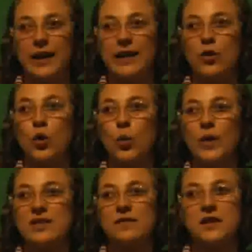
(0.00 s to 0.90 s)
He
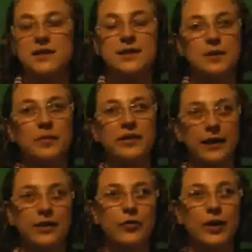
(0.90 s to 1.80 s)
always finds
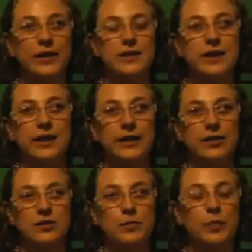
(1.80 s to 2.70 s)
something throughout the day
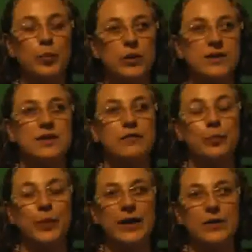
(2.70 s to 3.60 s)
to be
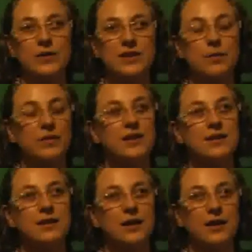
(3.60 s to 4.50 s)
positive about,
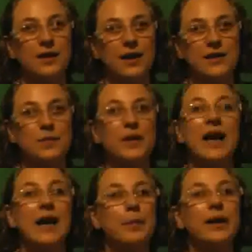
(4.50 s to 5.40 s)
something to be
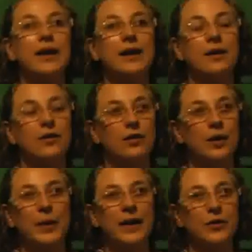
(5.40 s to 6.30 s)
happy
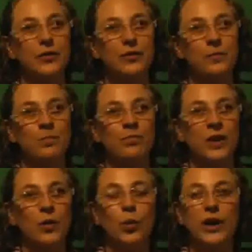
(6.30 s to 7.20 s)
about,
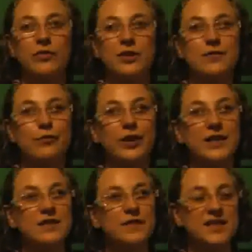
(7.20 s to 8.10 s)
whether it's
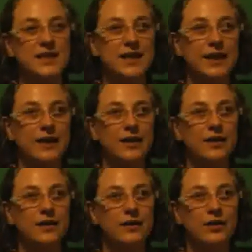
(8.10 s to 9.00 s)
friends
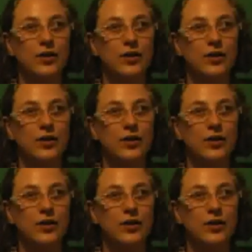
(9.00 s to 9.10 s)
visiting